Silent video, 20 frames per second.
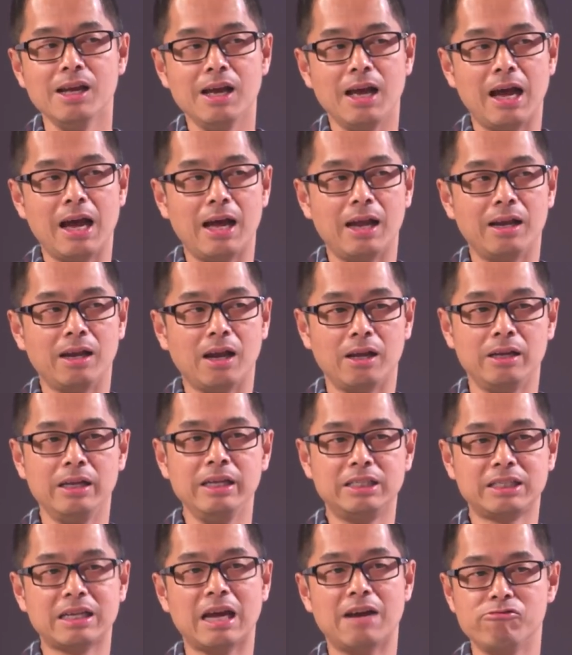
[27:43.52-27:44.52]
And I need
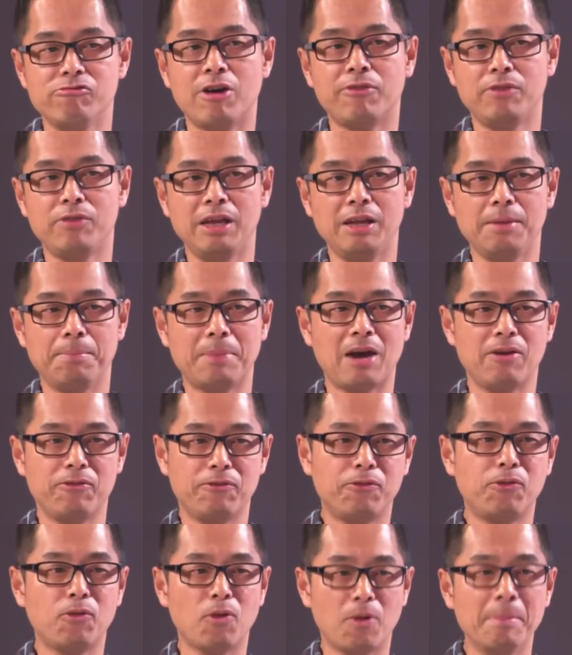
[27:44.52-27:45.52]
to get roughly about
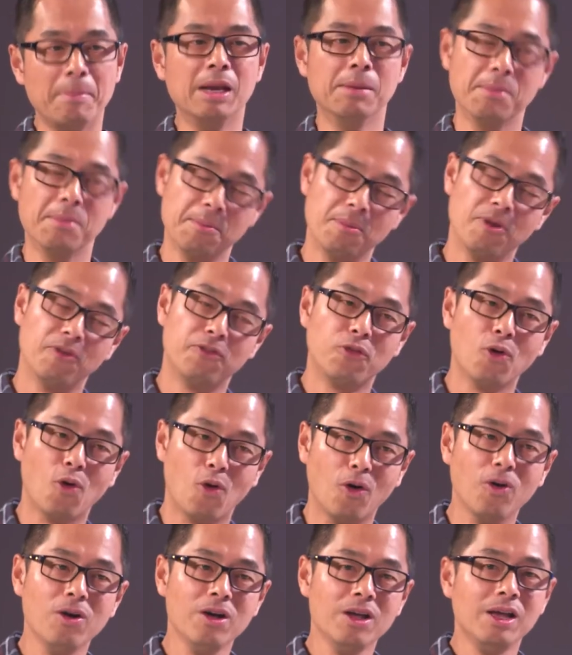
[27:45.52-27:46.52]
four, a minimum of
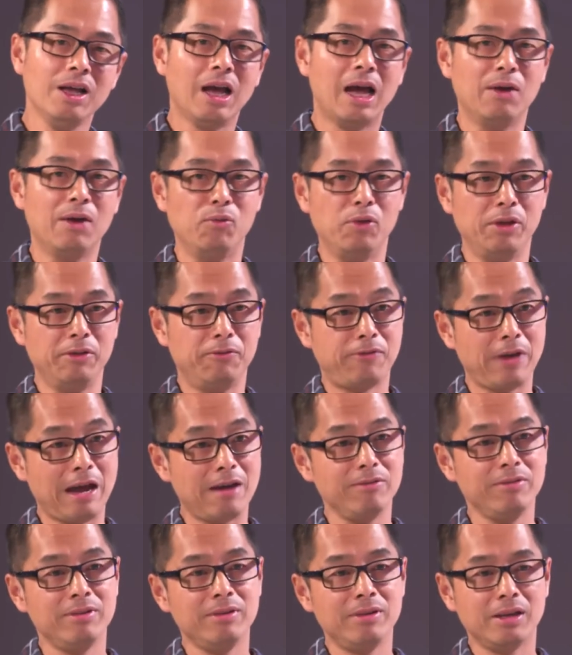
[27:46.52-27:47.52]
four. And we
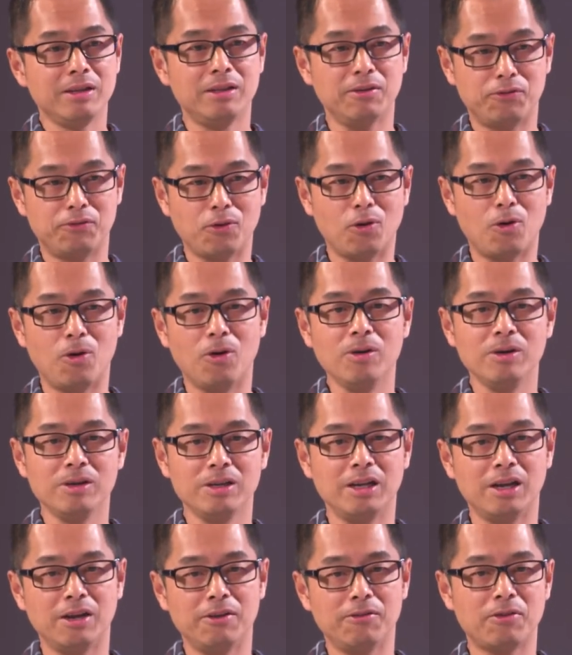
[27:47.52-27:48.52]
found the four,
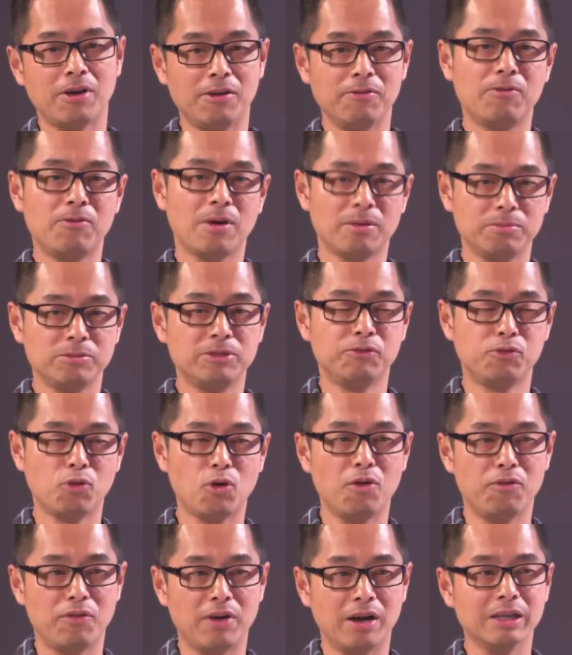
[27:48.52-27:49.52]
you know, of, up to four
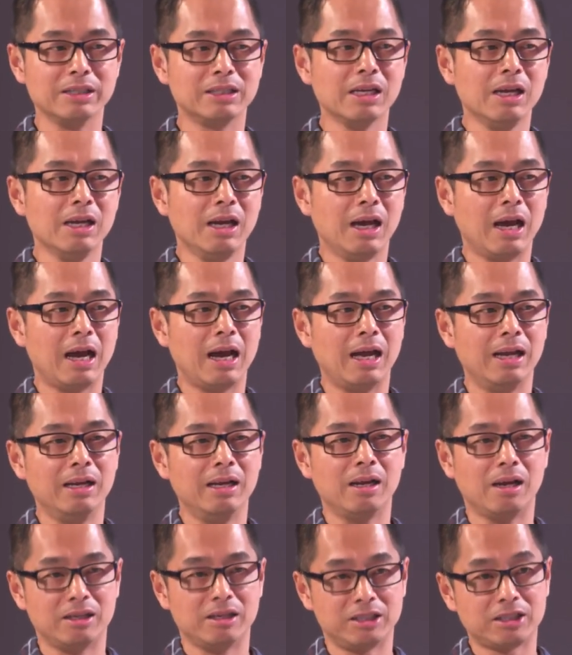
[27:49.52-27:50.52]
of us. And
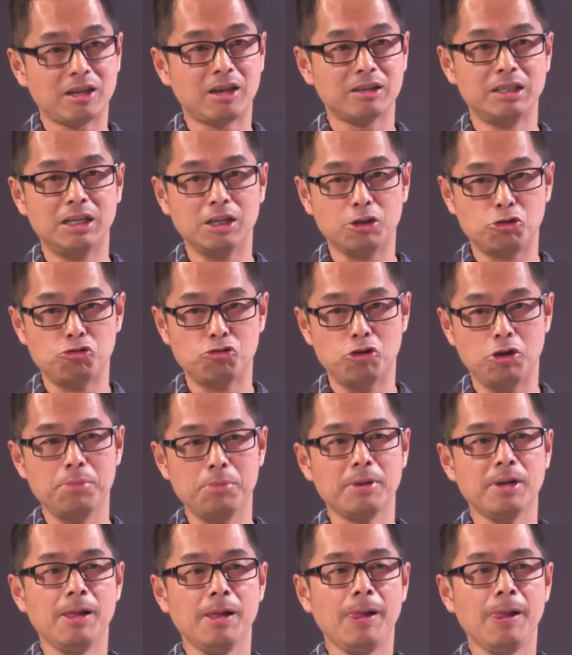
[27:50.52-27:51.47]
I uh, started a group.